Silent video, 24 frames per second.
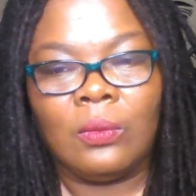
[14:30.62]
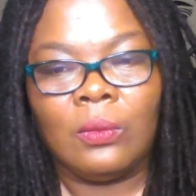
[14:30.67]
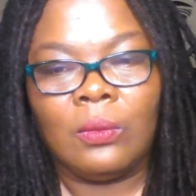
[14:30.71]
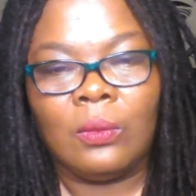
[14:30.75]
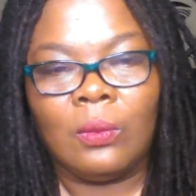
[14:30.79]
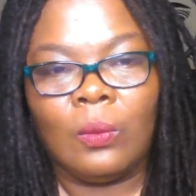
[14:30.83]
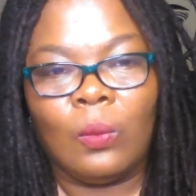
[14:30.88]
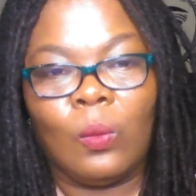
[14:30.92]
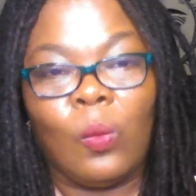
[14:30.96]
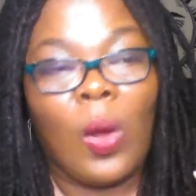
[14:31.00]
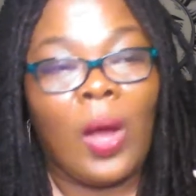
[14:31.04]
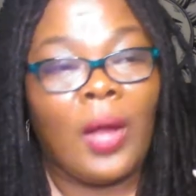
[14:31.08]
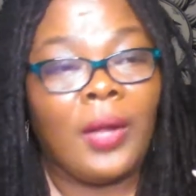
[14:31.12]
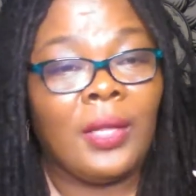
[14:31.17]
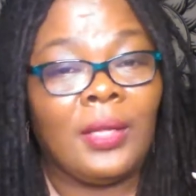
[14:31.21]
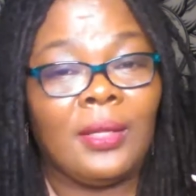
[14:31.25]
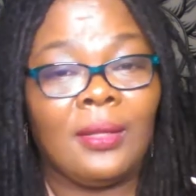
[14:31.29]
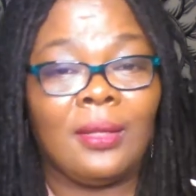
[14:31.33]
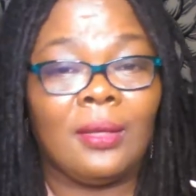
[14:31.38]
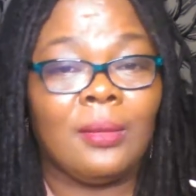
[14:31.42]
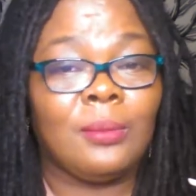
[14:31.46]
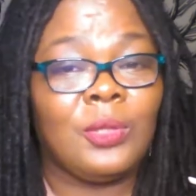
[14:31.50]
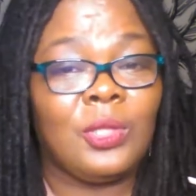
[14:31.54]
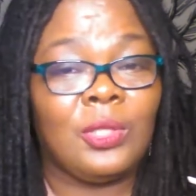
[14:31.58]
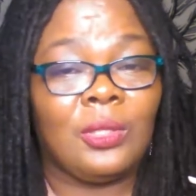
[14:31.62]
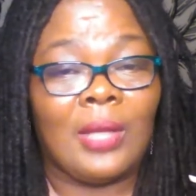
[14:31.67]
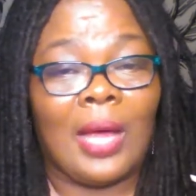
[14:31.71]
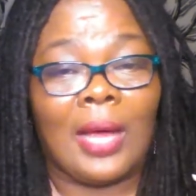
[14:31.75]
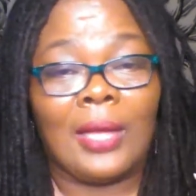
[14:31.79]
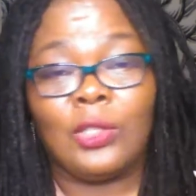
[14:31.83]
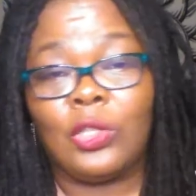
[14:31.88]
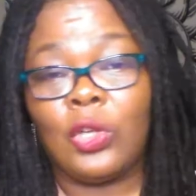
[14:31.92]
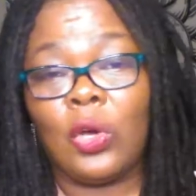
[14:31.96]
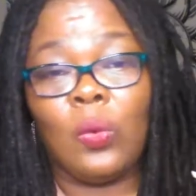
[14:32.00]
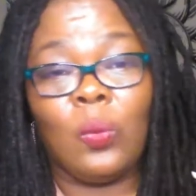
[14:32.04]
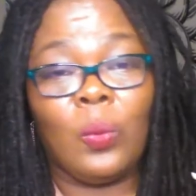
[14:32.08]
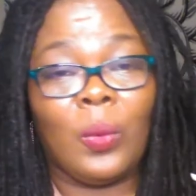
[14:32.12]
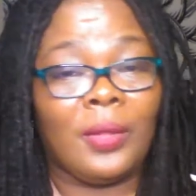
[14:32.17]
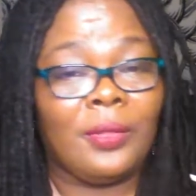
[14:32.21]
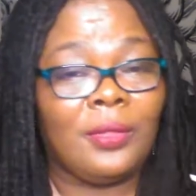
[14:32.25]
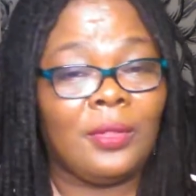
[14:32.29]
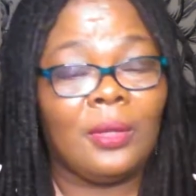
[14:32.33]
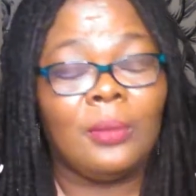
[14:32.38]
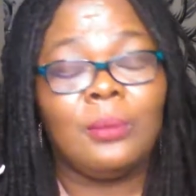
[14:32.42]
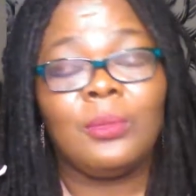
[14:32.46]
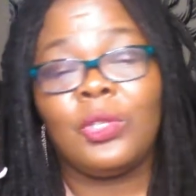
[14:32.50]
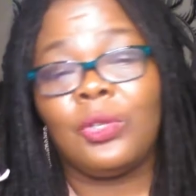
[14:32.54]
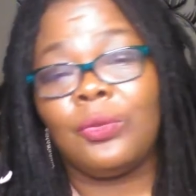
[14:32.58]
wanting them, I don't want
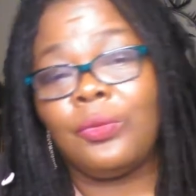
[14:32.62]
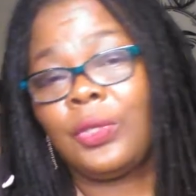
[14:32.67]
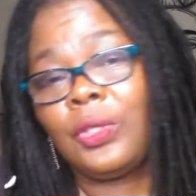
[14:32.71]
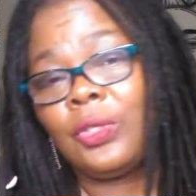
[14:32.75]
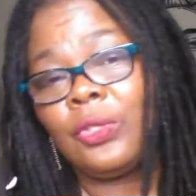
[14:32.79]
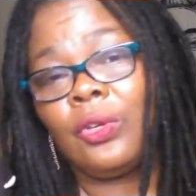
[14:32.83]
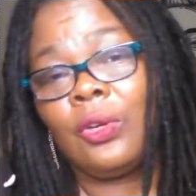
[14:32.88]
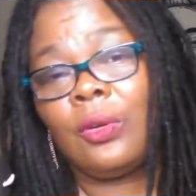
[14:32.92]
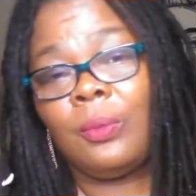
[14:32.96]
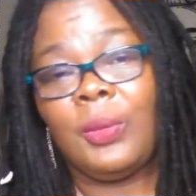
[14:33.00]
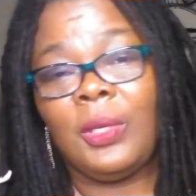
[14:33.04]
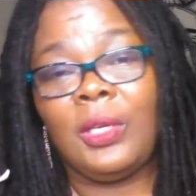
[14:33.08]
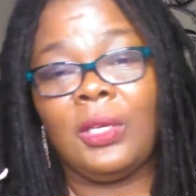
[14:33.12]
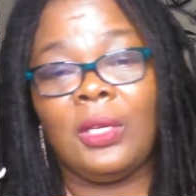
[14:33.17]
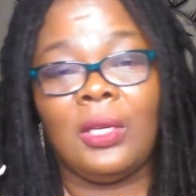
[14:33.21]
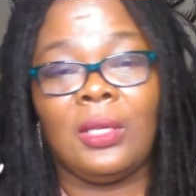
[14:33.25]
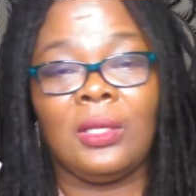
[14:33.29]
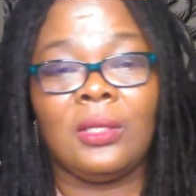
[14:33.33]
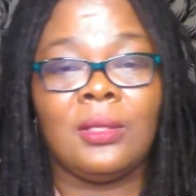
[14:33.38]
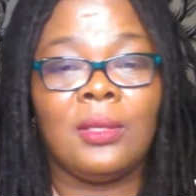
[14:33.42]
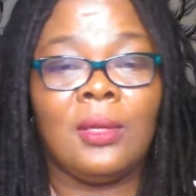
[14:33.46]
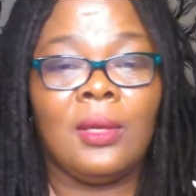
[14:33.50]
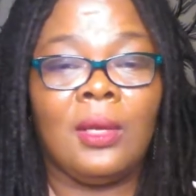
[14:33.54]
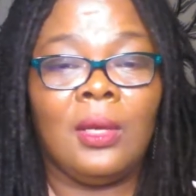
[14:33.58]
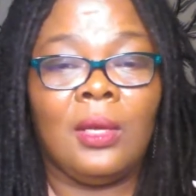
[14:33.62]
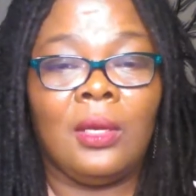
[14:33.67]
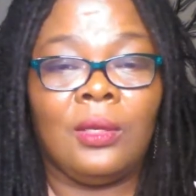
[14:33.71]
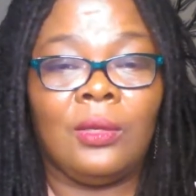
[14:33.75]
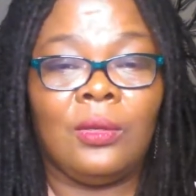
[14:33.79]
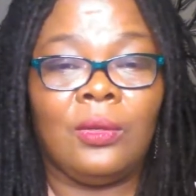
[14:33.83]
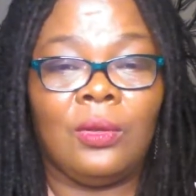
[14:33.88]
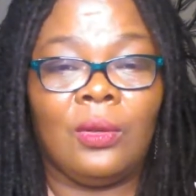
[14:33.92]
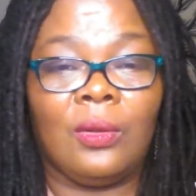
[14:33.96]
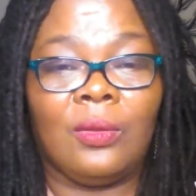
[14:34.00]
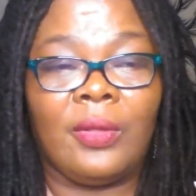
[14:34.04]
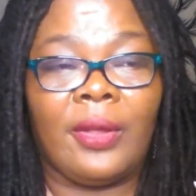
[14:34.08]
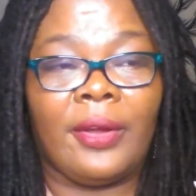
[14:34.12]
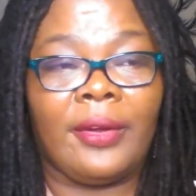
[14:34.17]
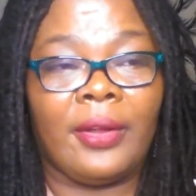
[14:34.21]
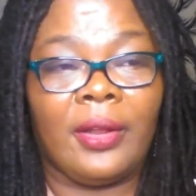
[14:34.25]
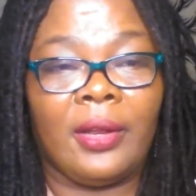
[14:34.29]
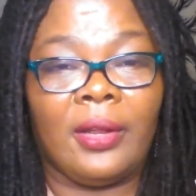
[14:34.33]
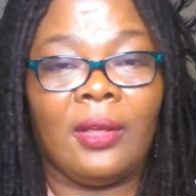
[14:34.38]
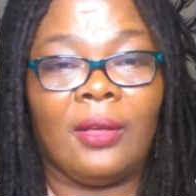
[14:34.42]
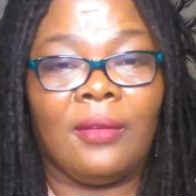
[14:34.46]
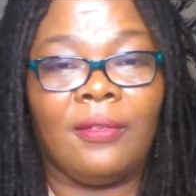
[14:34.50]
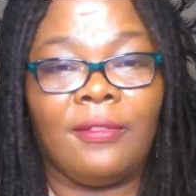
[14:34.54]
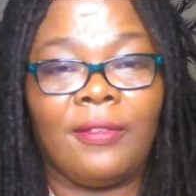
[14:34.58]
them to return because they're going
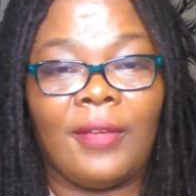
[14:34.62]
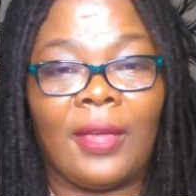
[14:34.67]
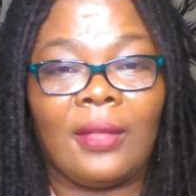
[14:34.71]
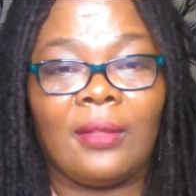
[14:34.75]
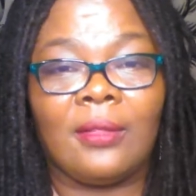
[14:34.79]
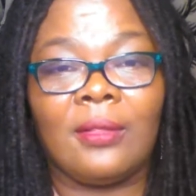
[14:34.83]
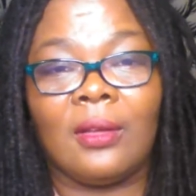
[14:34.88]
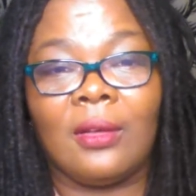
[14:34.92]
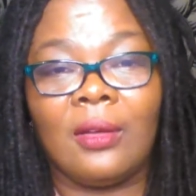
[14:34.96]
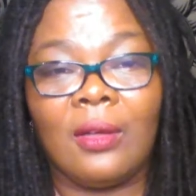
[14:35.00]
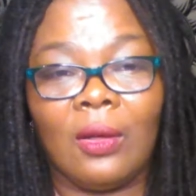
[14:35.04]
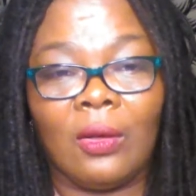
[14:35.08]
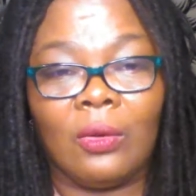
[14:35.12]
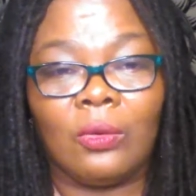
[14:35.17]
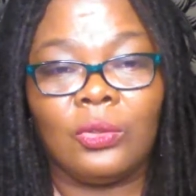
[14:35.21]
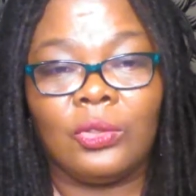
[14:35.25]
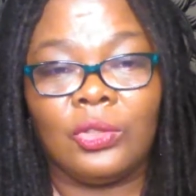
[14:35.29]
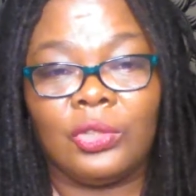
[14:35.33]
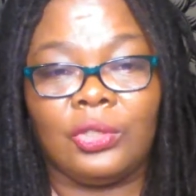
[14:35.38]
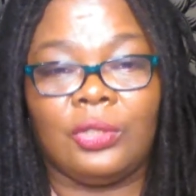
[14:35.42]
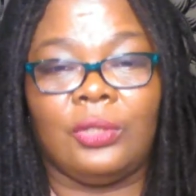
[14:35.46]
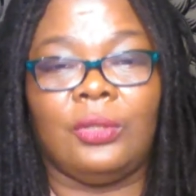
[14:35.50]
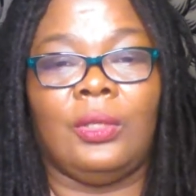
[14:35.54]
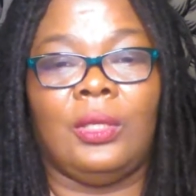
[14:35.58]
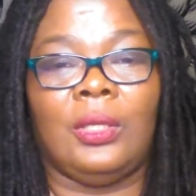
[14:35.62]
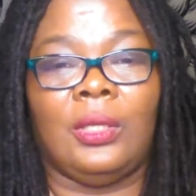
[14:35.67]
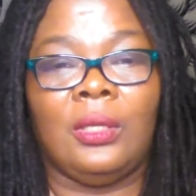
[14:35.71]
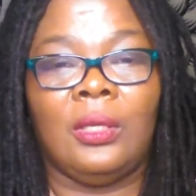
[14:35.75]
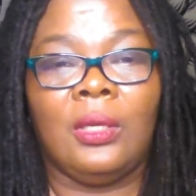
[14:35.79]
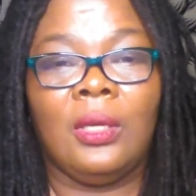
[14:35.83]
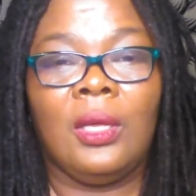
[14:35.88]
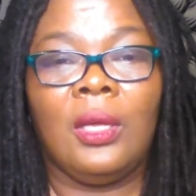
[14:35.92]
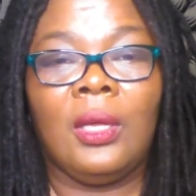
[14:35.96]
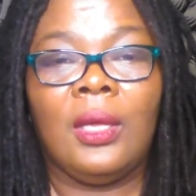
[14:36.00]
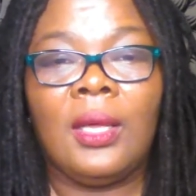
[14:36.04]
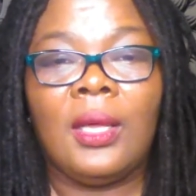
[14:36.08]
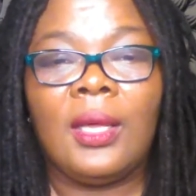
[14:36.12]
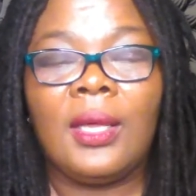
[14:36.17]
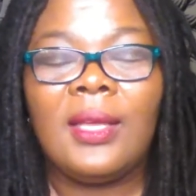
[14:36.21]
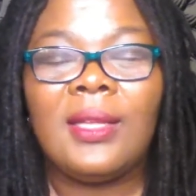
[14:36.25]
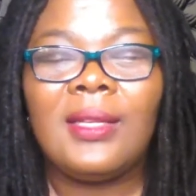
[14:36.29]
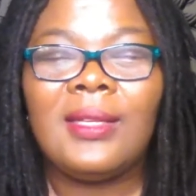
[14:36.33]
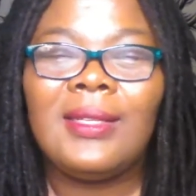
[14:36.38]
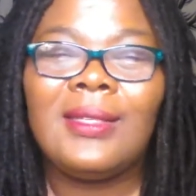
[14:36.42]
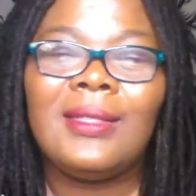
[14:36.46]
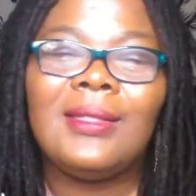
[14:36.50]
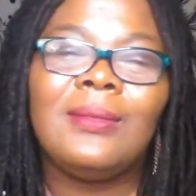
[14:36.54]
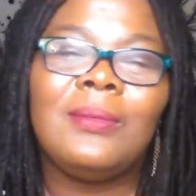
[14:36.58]
to affect the culture, and
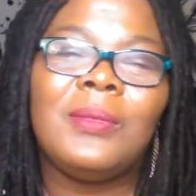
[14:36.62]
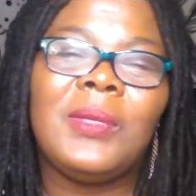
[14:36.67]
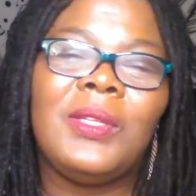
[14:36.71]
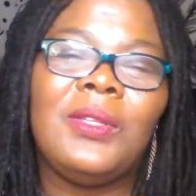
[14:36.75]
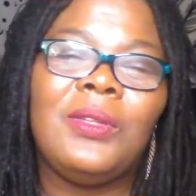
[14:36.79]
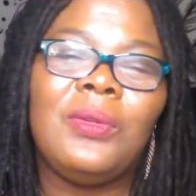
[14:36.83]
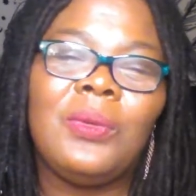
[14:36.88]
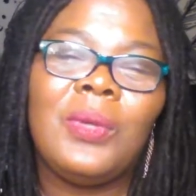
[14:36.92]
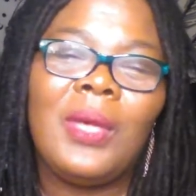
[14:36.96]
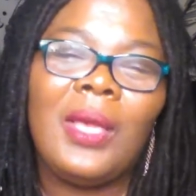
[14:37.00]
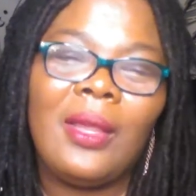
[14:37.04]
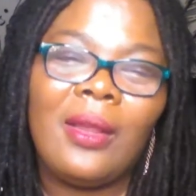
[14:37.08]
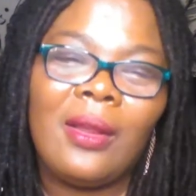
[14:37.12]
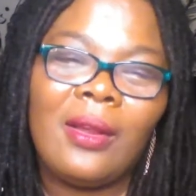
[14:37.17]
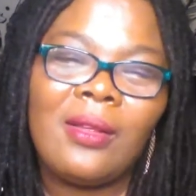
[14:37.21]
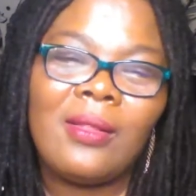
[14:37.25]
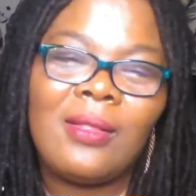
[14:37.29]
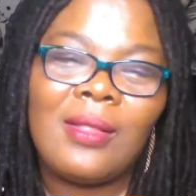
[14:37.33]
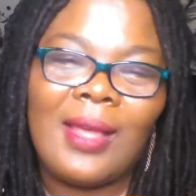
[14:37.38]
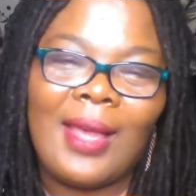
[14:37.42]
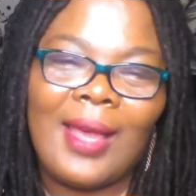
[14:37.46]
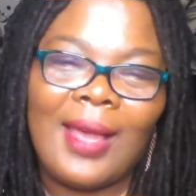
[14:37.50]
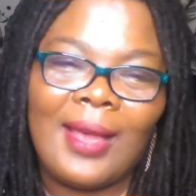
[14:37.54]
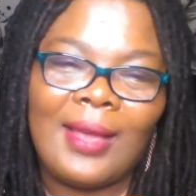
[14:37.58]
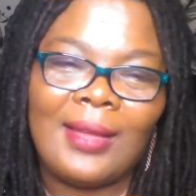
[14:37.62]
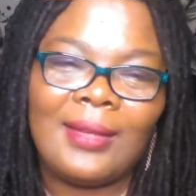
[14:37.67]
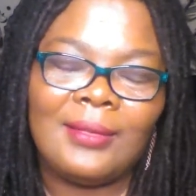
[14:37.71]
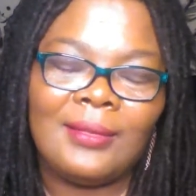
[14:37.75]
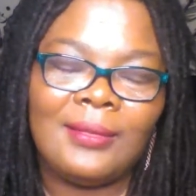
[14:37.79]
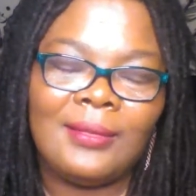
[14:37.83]
when you hear that,